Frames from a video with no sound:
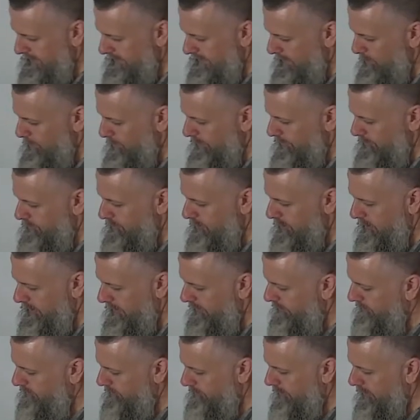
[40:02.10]
They were
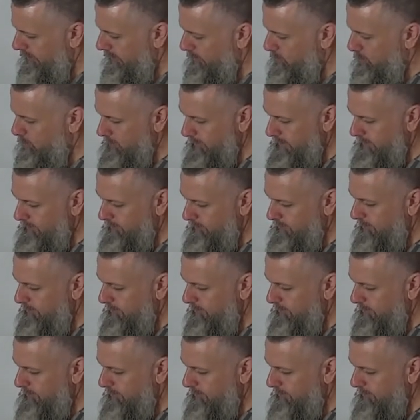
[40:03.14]
judged according